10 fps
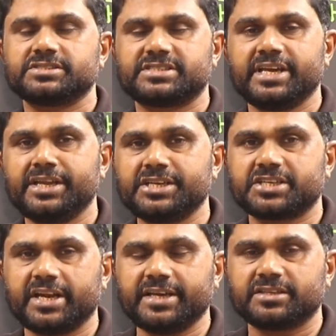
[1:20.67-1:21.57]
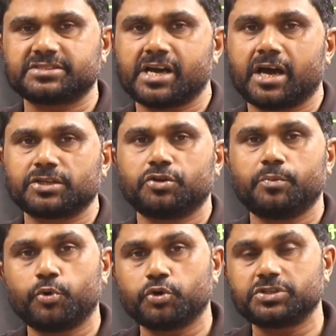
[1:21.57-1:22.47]
initially the charge
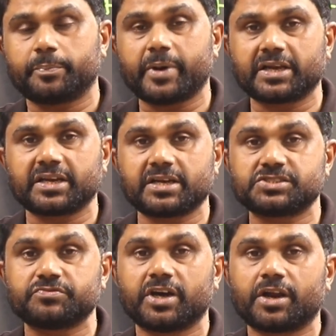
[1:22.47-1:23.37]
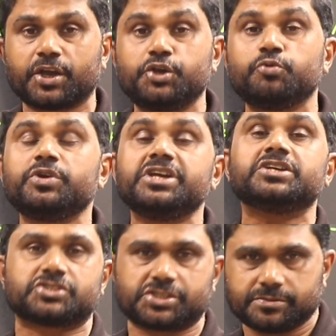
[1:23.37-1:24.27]
on both the particles were Q
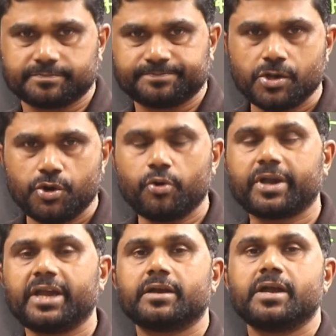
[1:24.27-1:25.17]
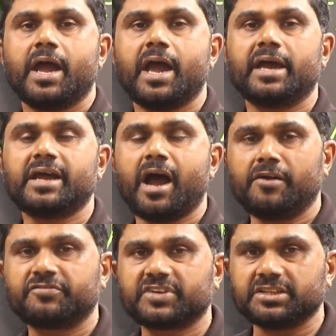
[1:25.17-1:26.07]
each. Okay, and
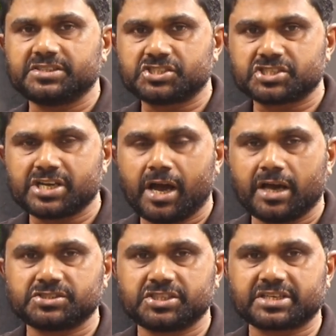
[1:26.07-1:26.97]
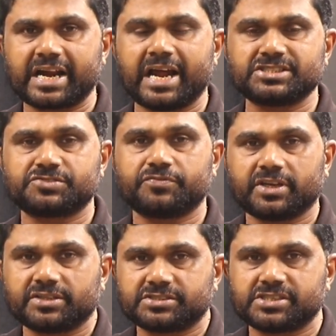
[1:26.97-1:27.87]
after this charge
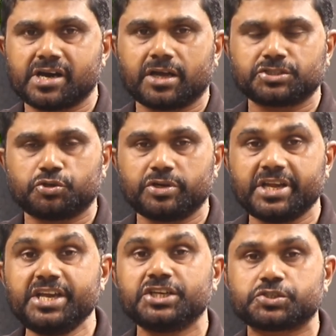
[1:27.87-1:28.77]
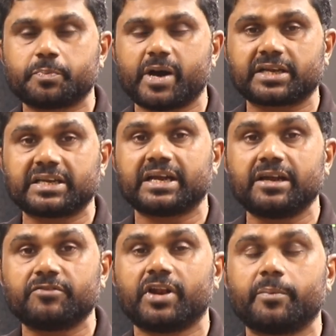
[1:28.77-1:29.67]
transfer, the charge on each
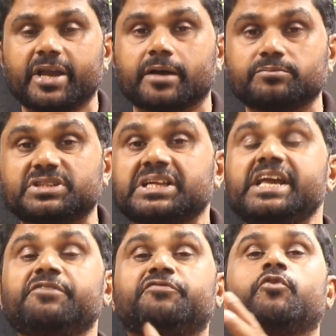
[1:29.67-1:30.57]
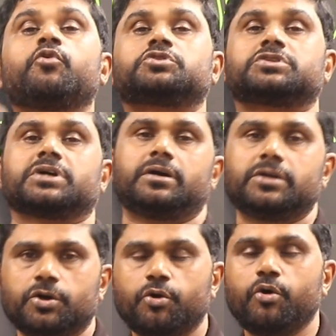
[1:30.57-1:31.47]
particle will become 3/4
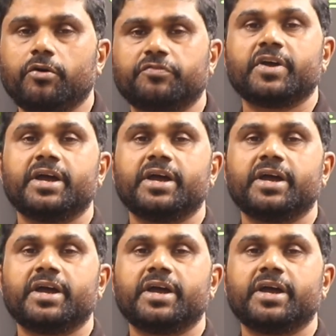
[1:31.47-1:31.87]
of